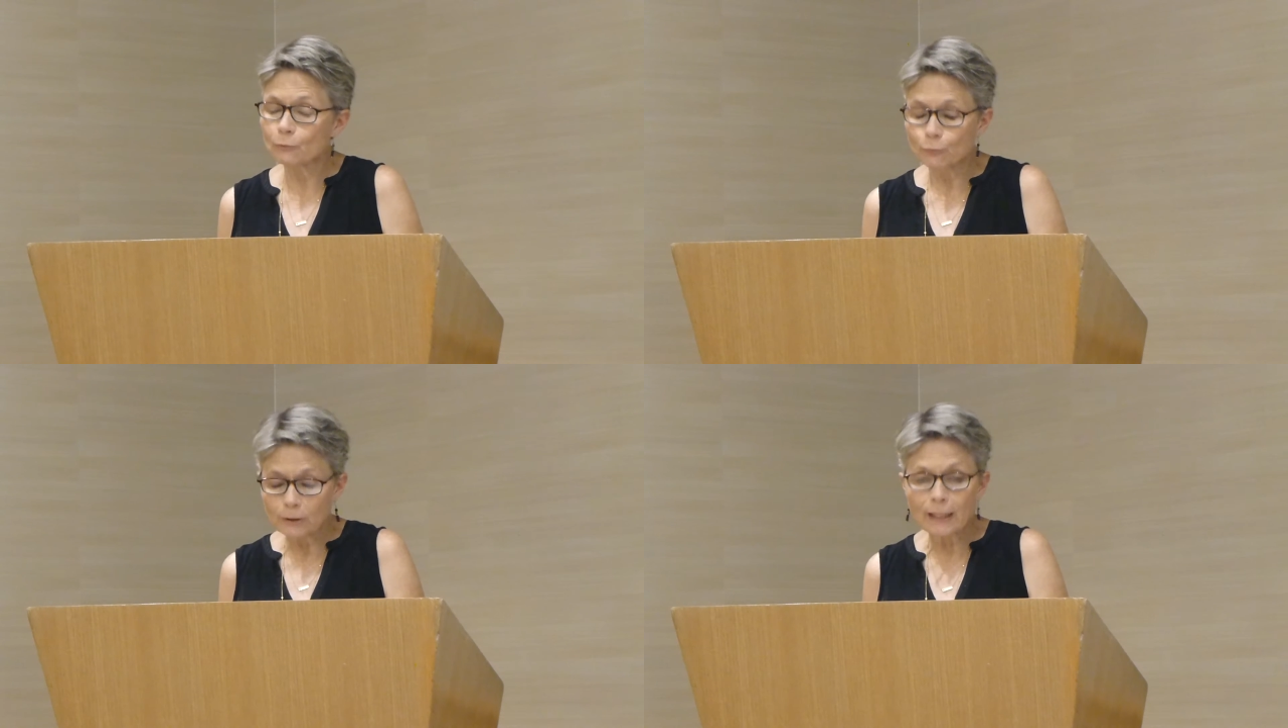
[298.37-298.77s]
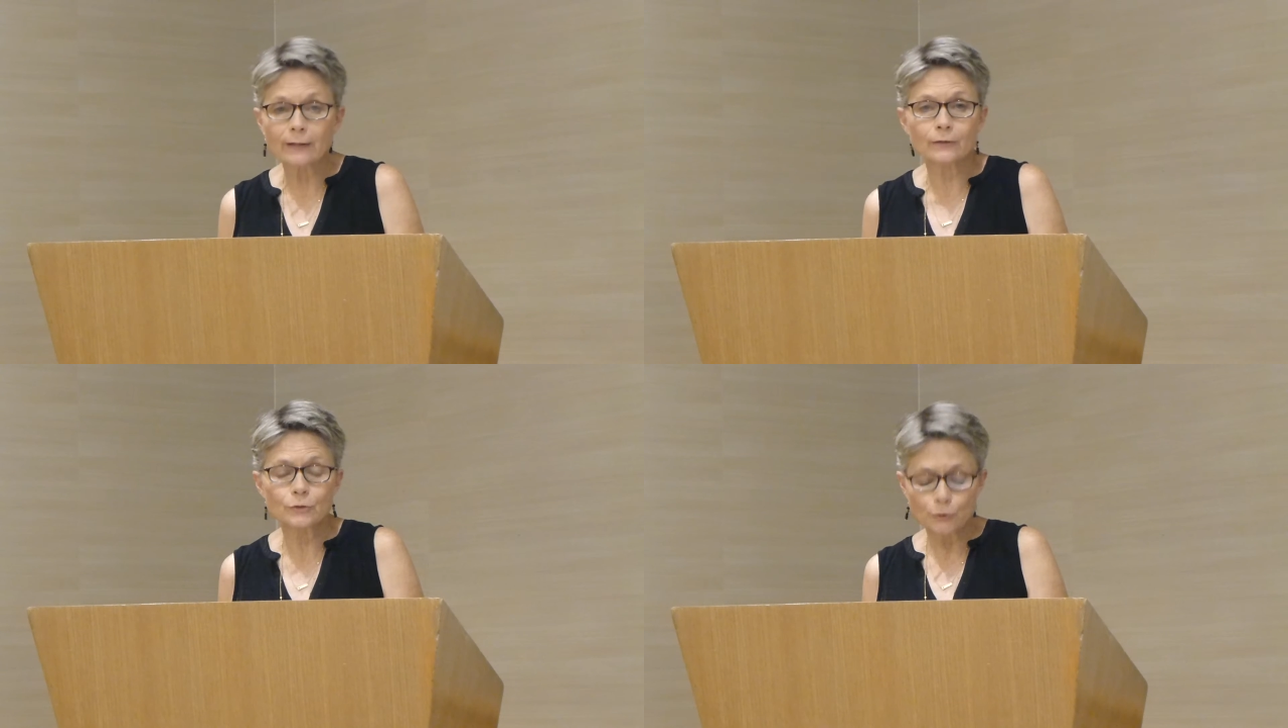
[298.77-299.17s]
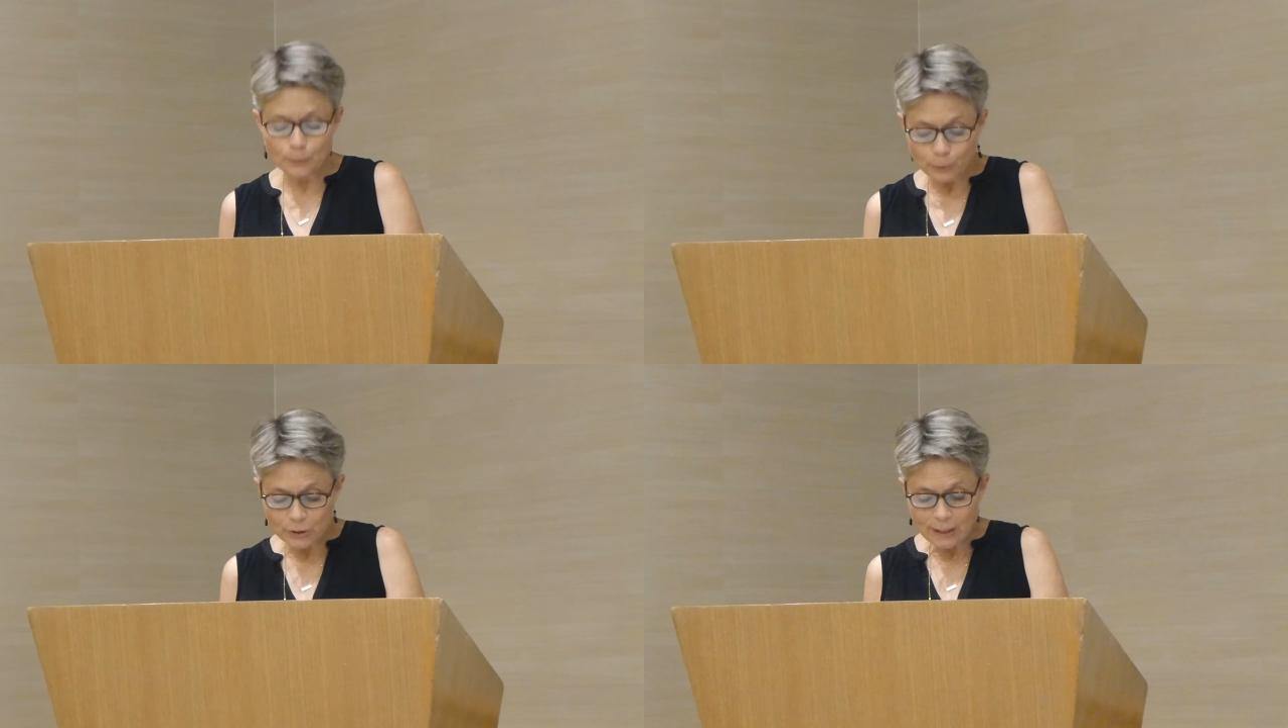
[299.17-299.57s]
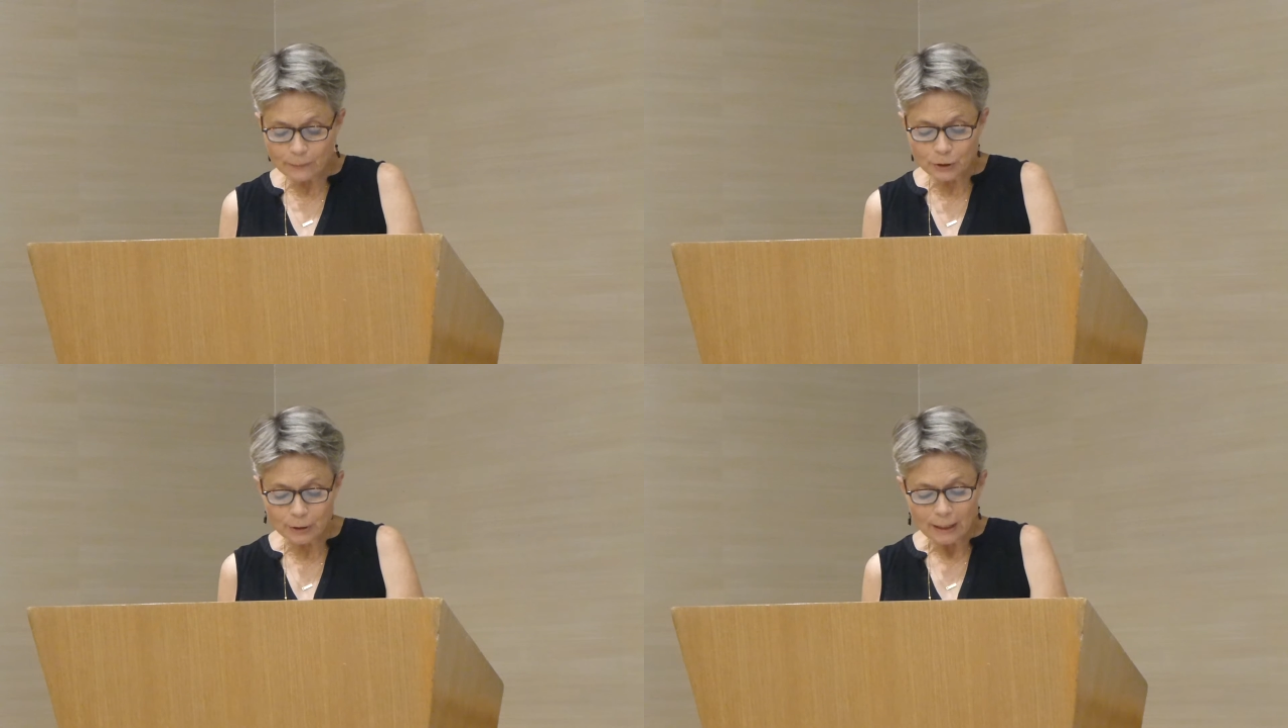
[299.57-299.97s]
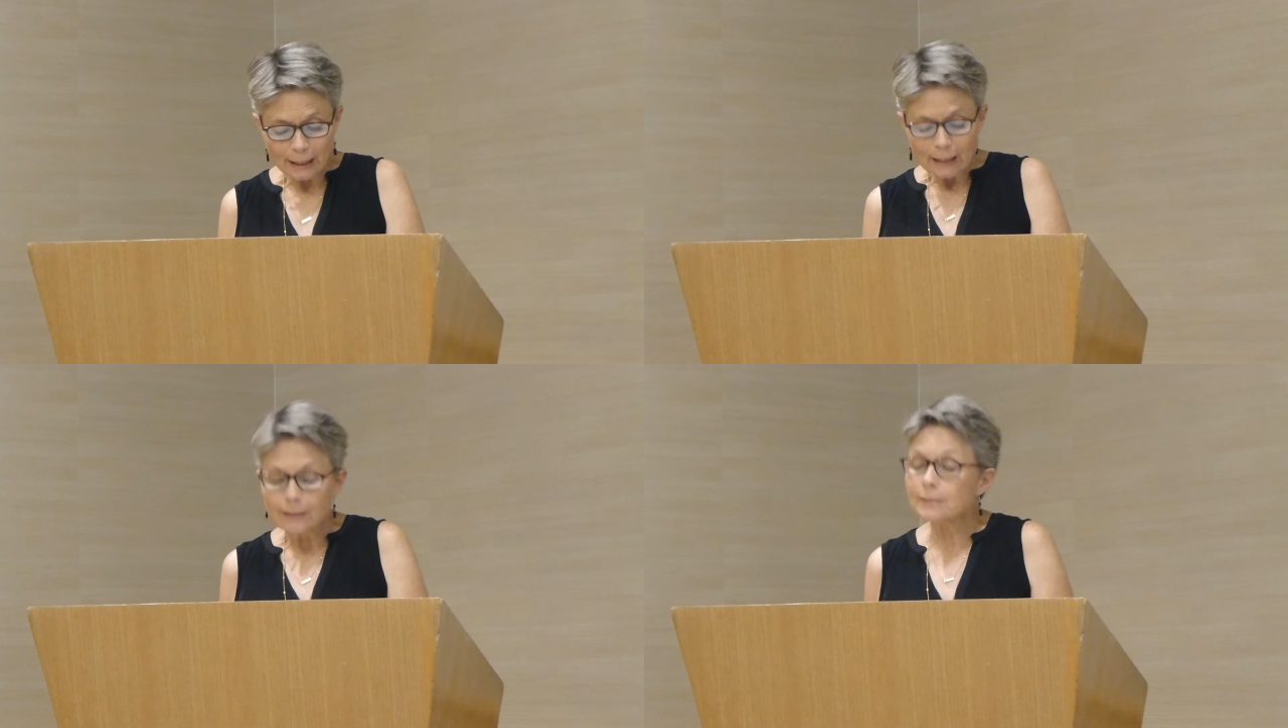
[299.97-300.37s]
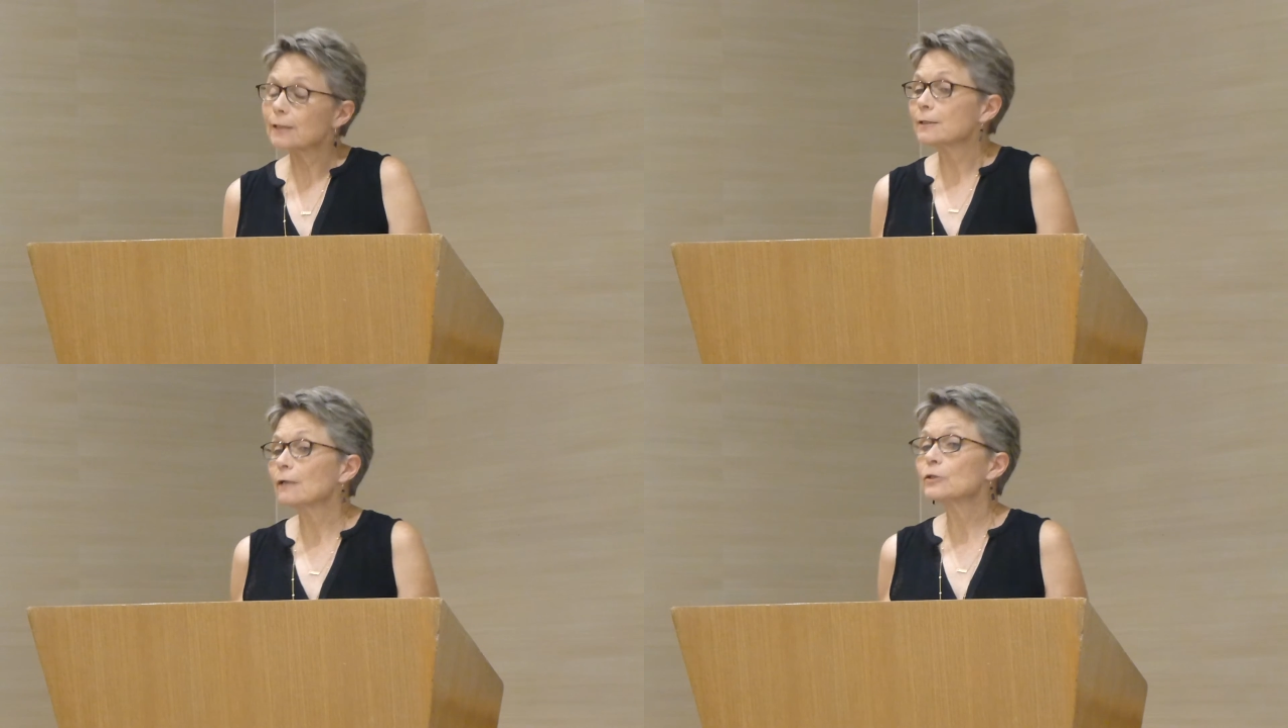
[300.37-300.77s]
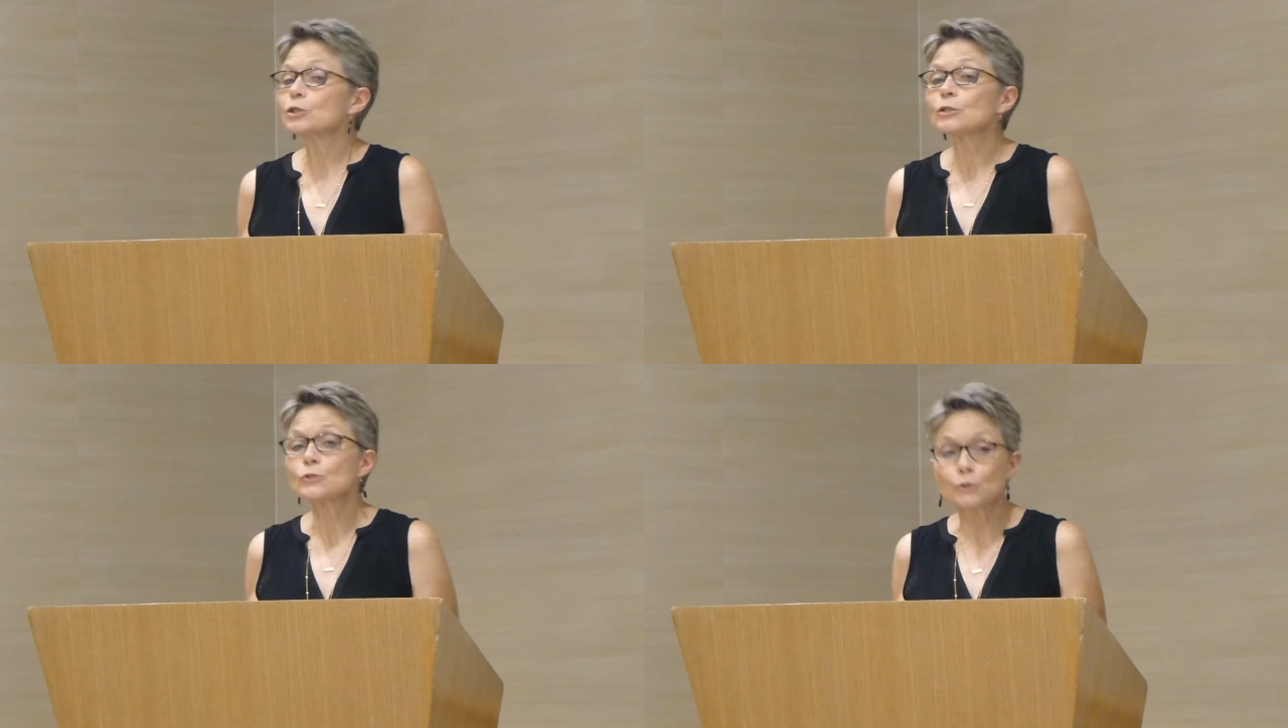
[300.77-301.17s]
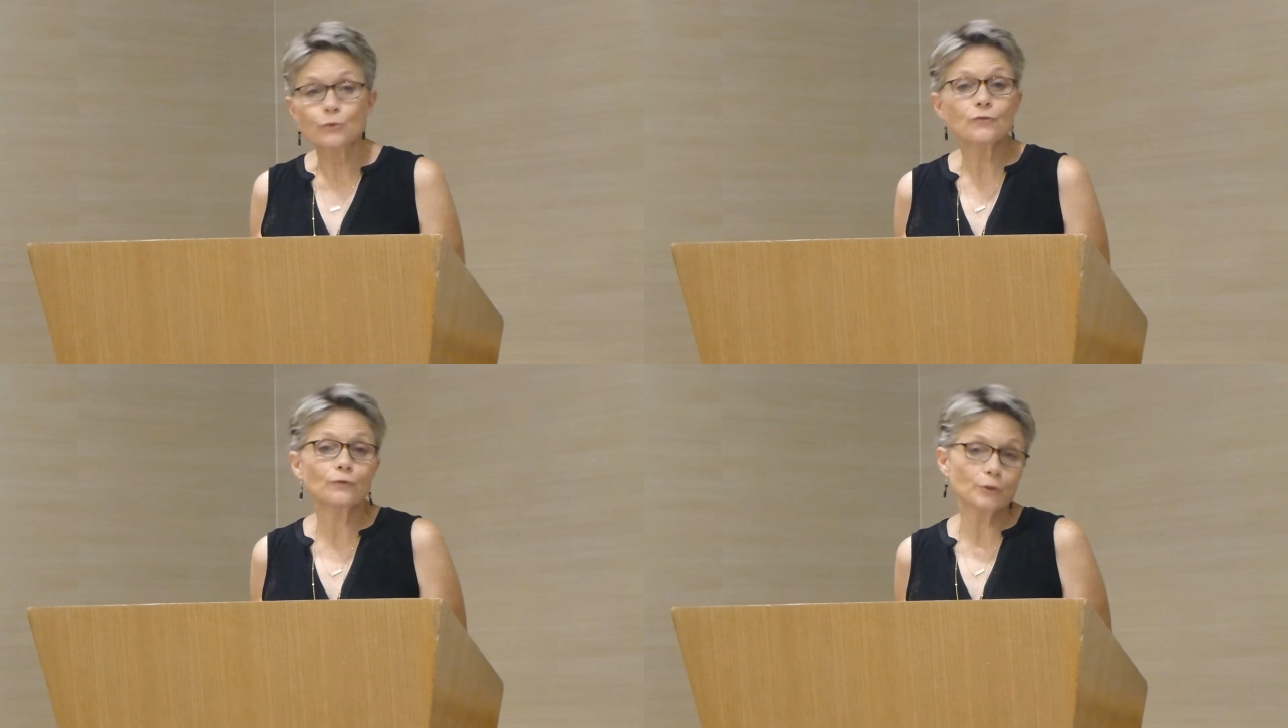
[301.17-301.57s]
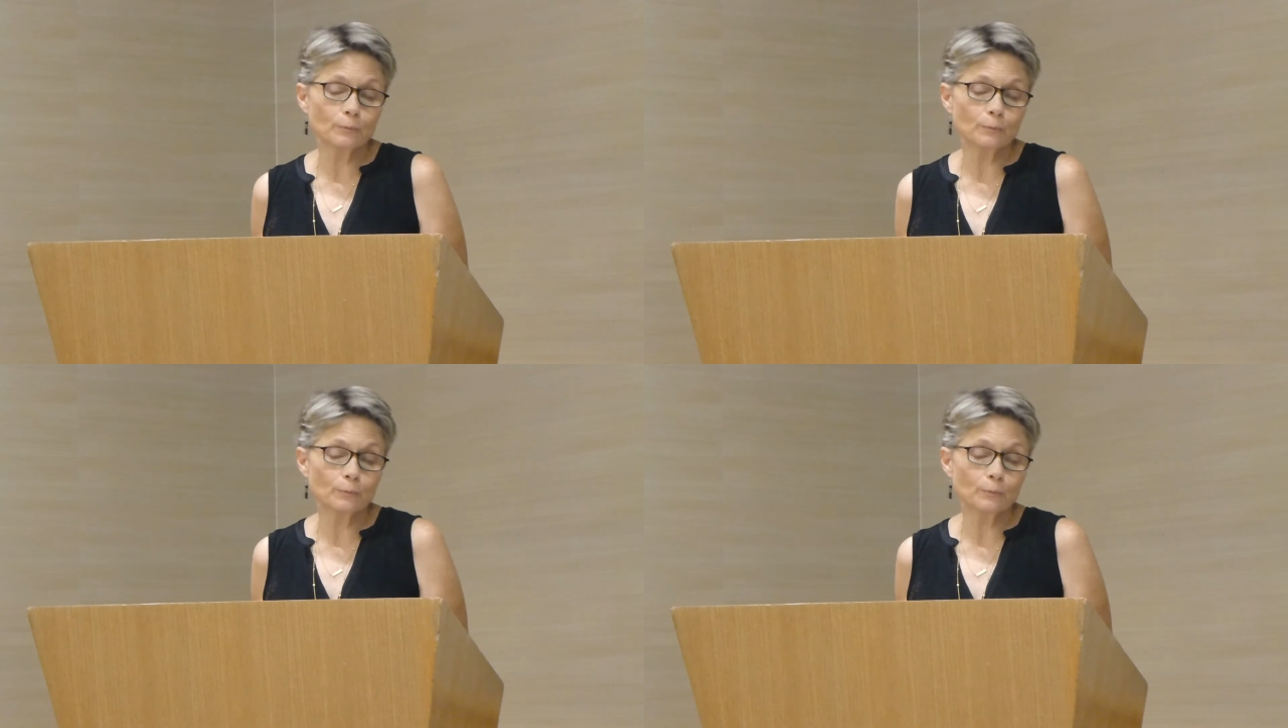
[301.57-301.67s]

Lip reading: related to the perception that technology is useful to